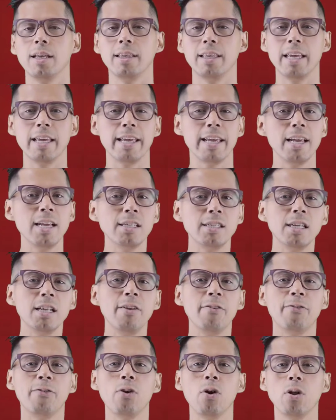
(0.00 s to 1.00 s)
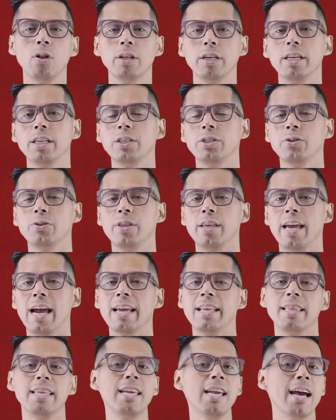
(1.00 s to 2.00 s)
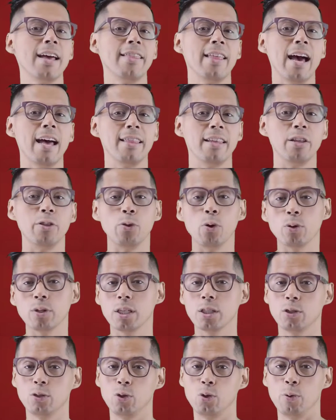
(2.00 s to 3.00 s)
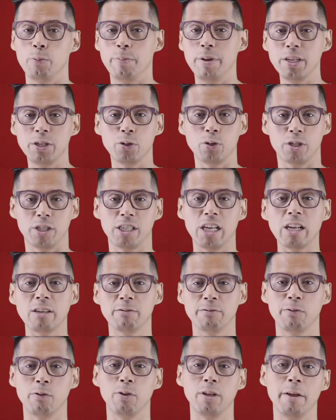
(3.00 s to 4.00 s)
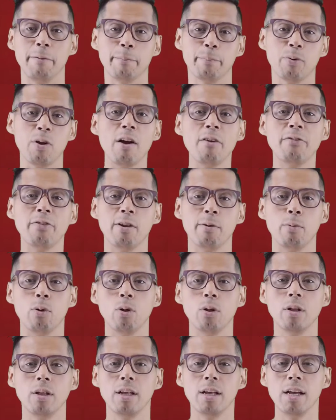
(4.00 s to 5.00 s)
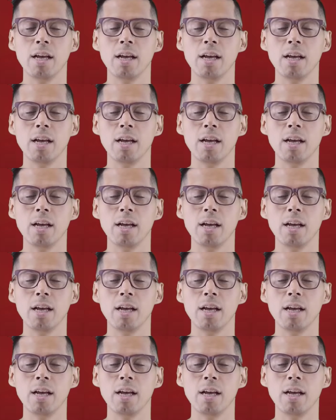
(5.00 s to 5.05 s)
they easily fall into the idea that in order to be successful and profitable,